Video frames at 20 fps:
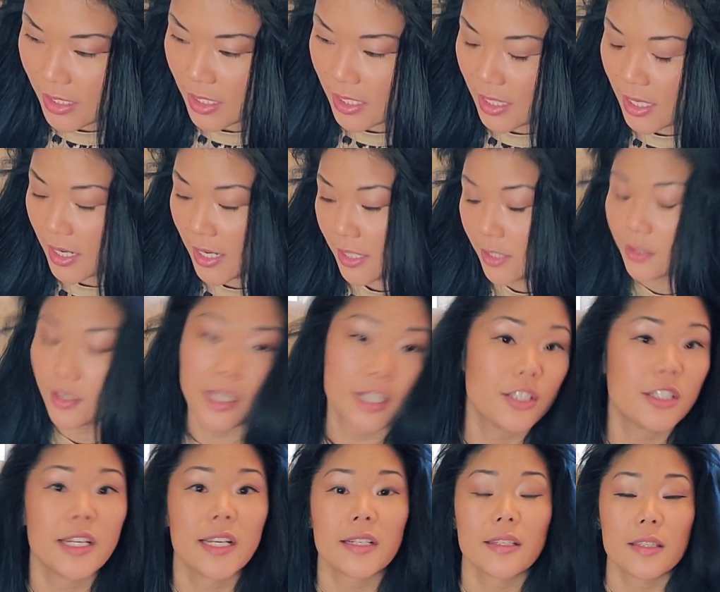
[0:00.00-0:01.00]
and then I
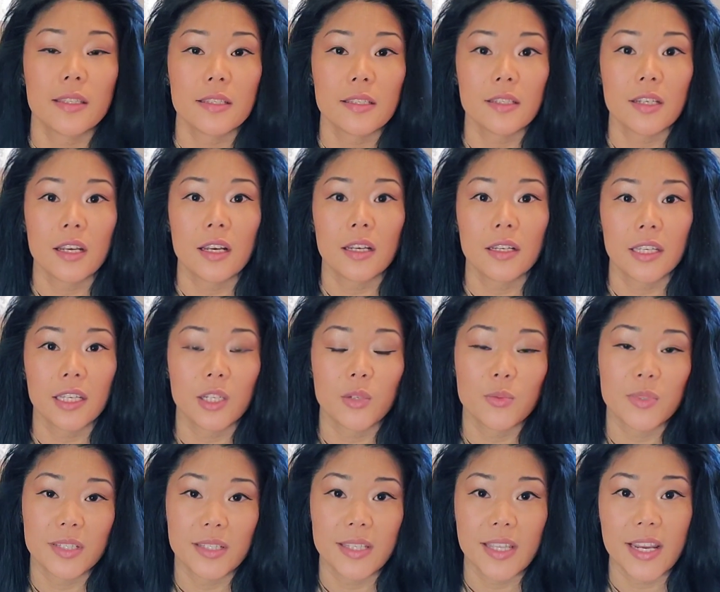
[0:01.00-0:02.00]
checked the stock and it
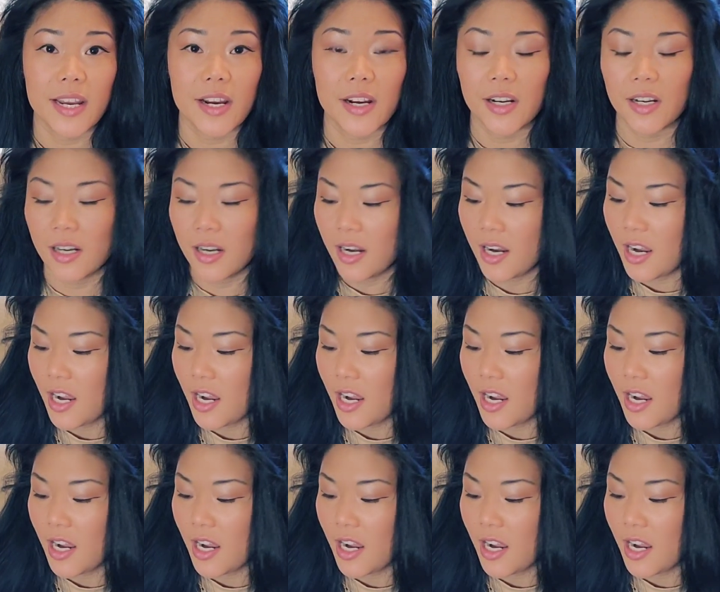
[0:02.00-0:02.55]
was there.